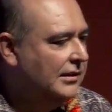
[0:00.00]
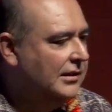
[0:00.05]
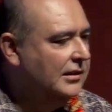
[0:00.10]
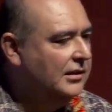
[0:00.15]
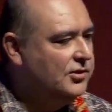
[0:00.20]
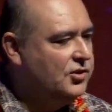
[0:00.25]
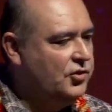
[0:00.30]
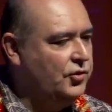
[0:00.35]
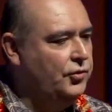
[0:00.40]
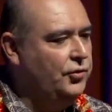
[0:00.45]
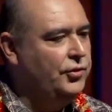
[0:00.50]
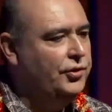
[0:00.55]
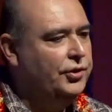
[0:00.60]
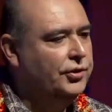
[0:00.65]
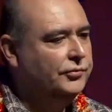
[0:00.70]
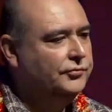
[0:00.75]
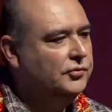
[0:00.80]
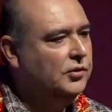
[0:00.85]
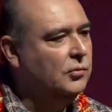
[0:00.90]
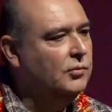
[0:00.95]
little
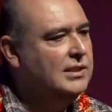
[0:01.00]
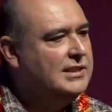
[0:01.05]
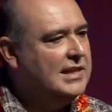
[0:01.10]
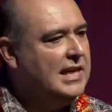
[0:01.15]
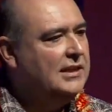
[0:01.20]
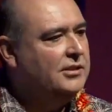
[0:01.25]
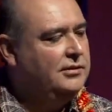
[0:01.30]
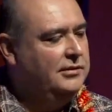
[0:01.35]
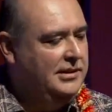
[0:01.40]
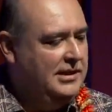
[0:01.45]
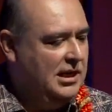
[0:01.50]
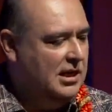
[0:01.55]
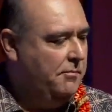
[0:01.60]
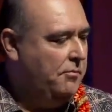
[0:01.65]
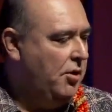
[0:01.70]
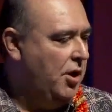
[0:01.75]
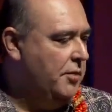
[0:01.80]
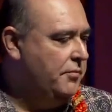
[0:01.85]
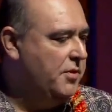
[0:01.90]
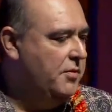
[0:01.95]
studio was actually in an
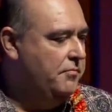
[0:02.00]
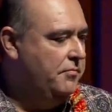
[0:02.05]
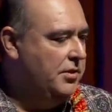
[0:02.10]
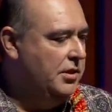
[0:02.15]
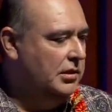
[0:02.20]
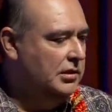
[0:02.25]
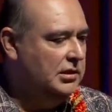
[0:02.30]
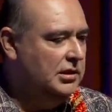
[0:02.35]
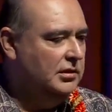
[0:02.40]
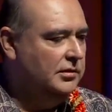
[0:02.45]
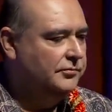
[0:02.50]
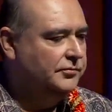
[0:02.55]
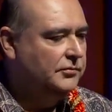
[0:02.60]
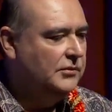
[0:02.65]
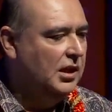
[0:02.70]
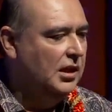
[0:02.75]
apartment building